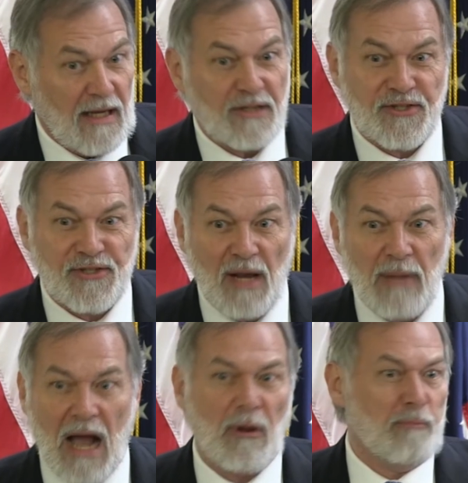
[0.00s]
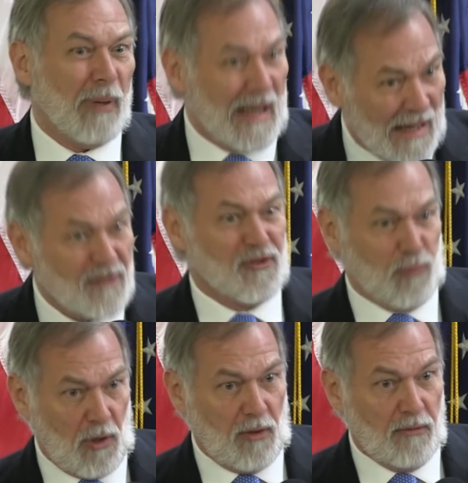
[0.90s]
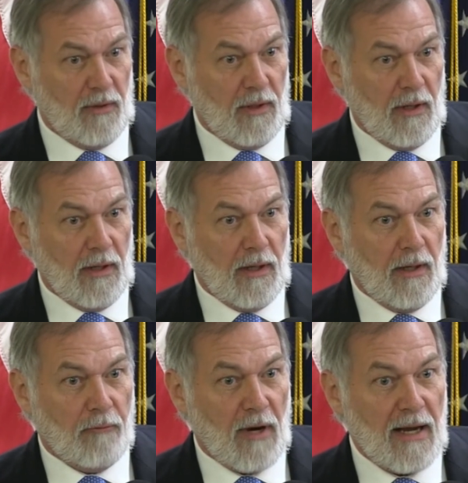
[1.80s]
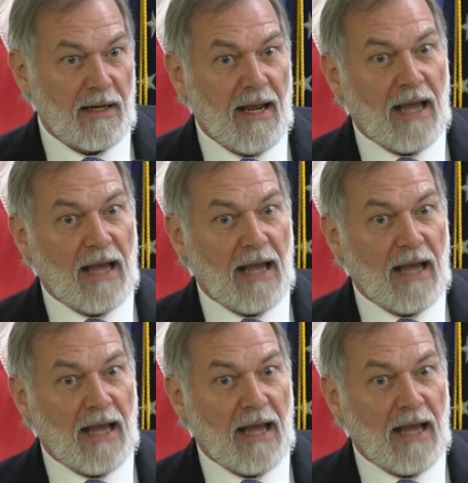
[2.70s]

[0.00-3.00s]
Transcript: is somehow impossible, right?